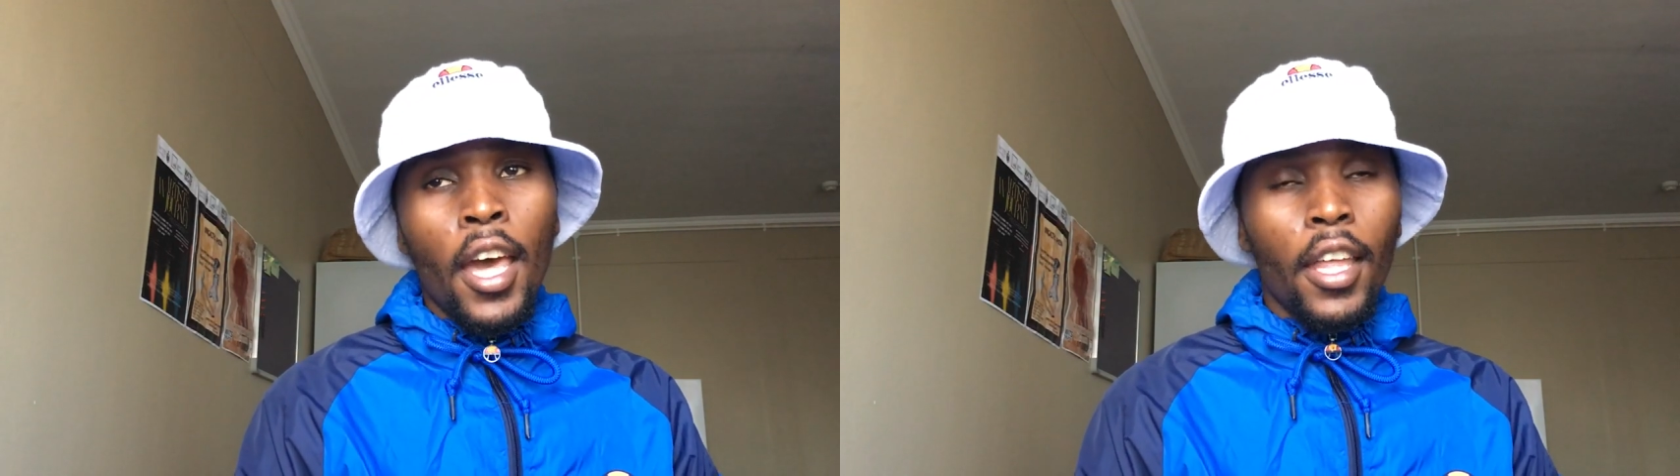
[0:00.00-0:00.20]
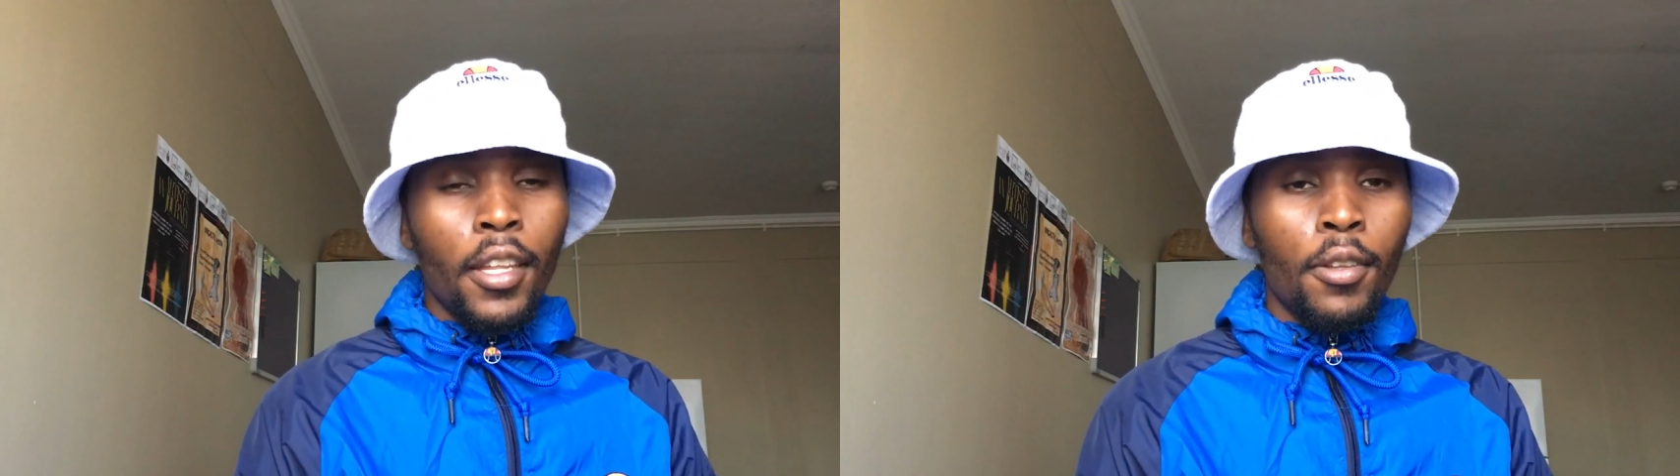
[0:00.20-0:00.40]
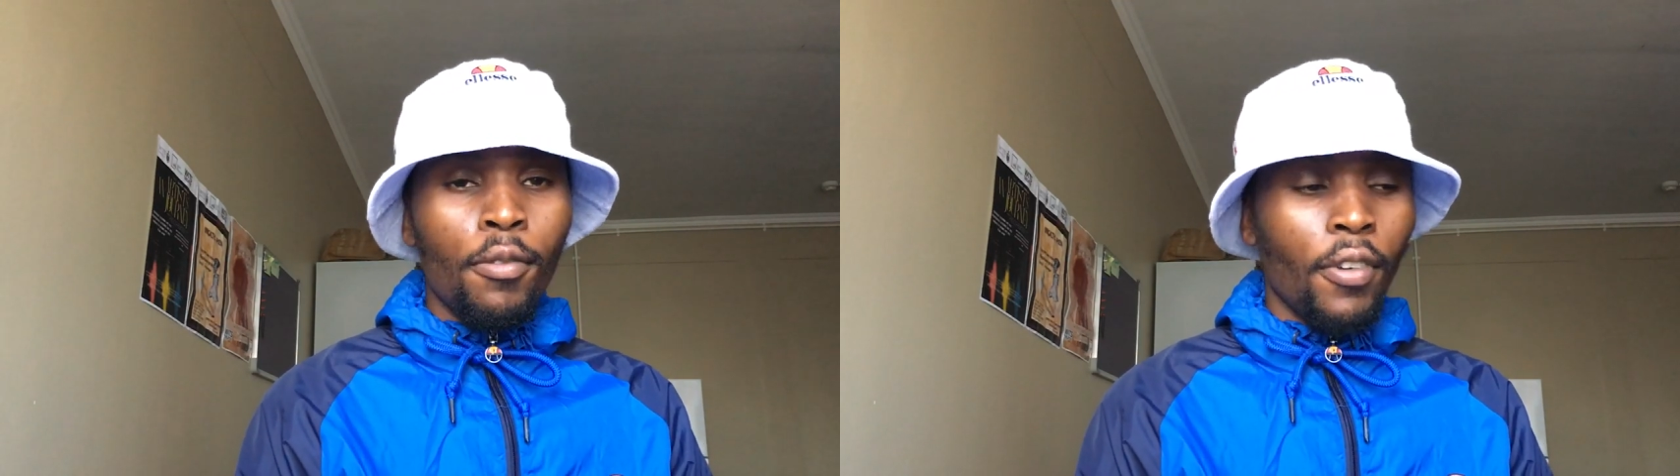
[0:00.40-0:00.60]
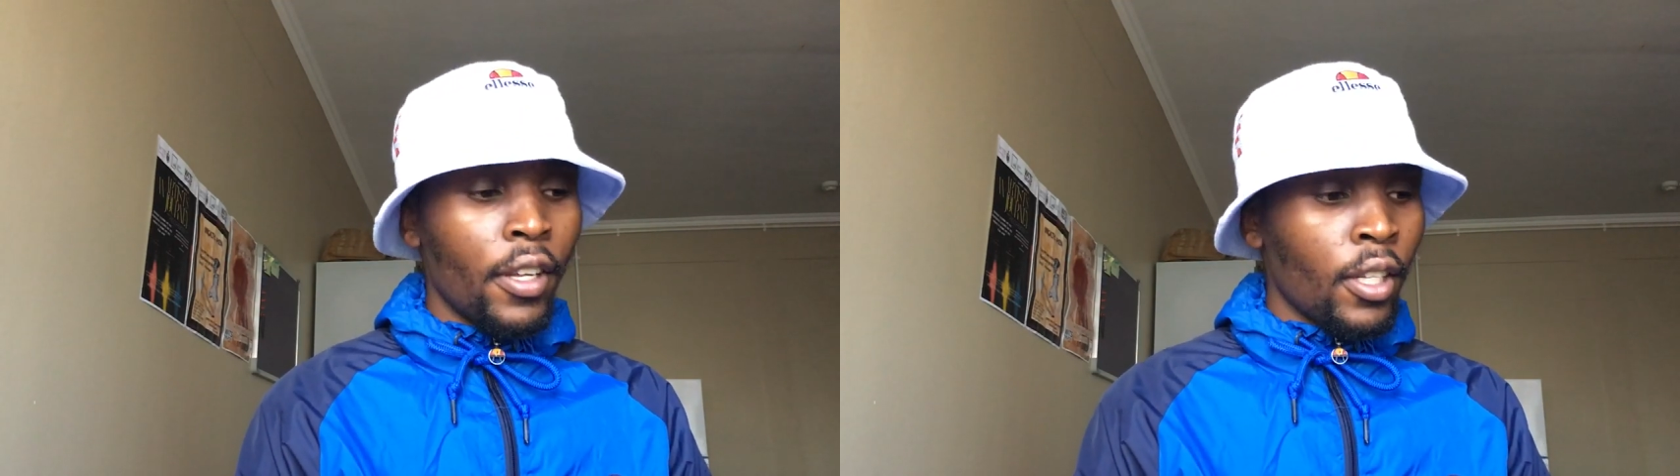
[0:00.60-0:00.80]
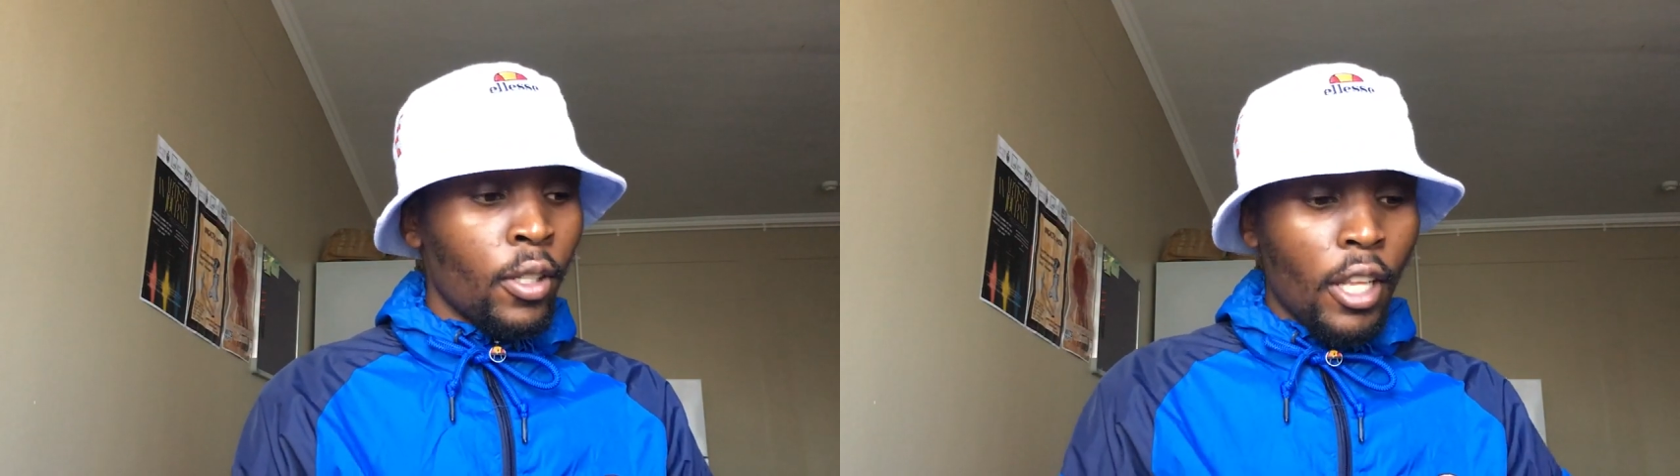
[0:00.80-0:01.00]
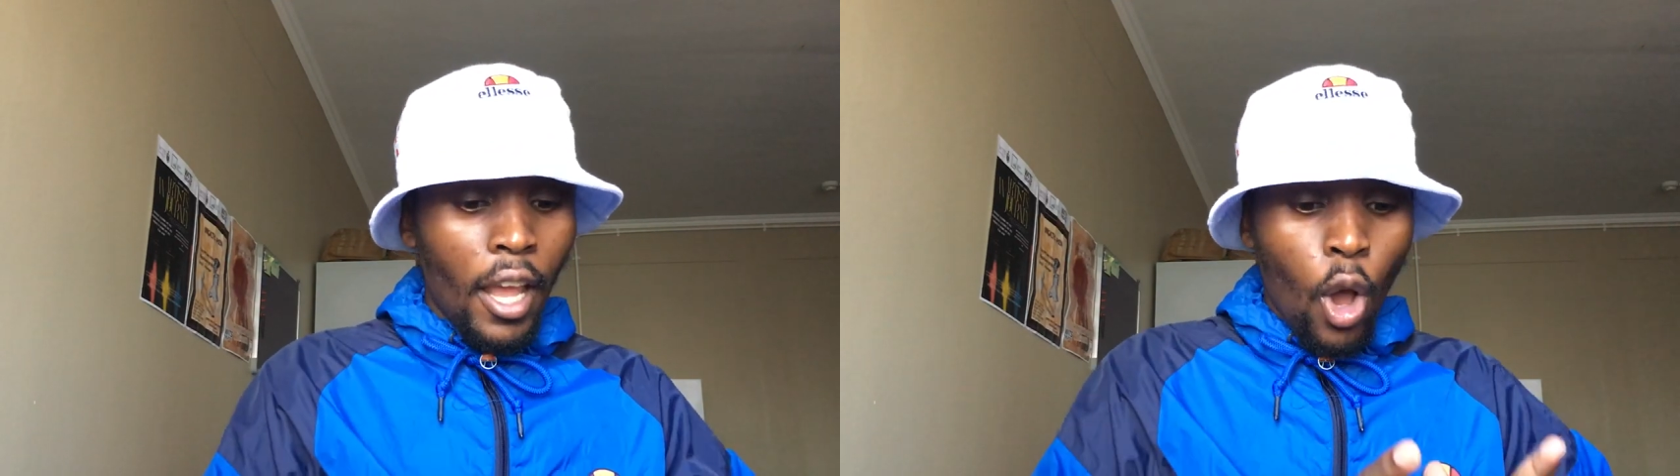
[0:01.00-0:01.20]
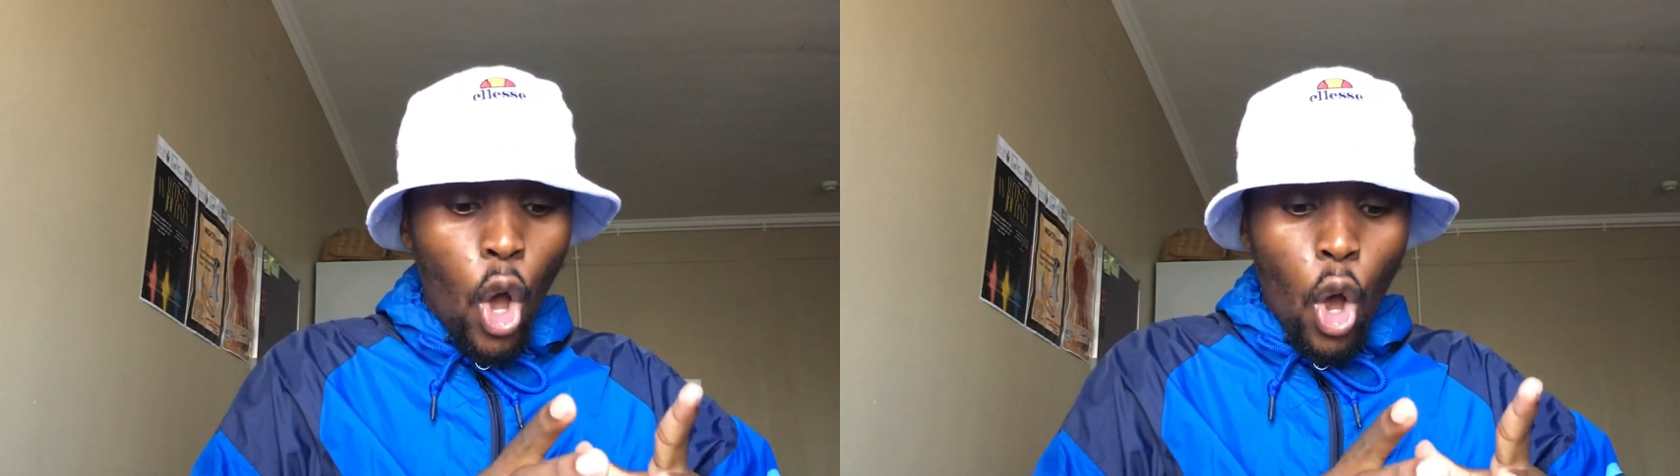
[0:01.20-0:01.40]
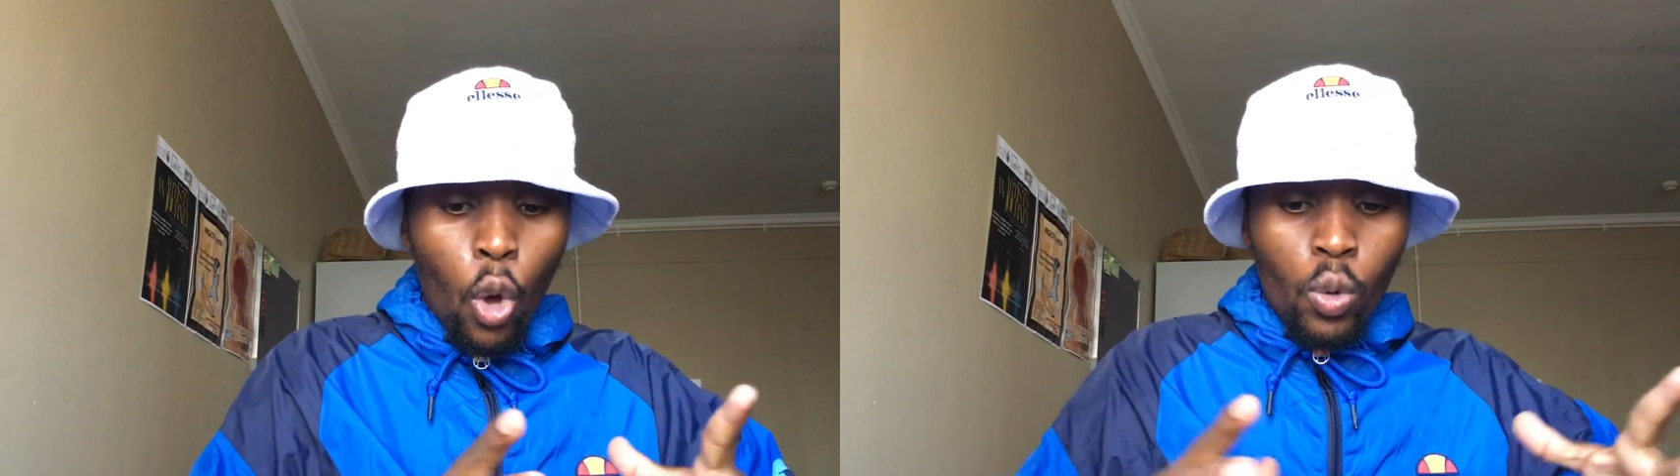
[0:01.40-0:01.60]
and then you find out a
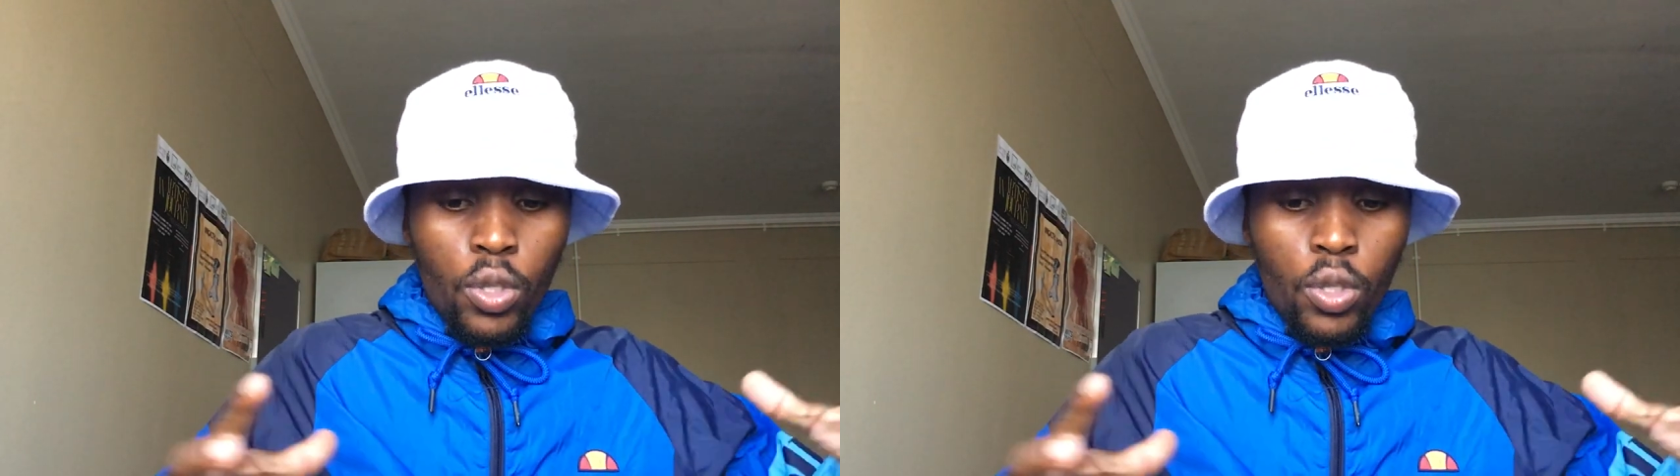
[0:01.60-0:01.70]
whole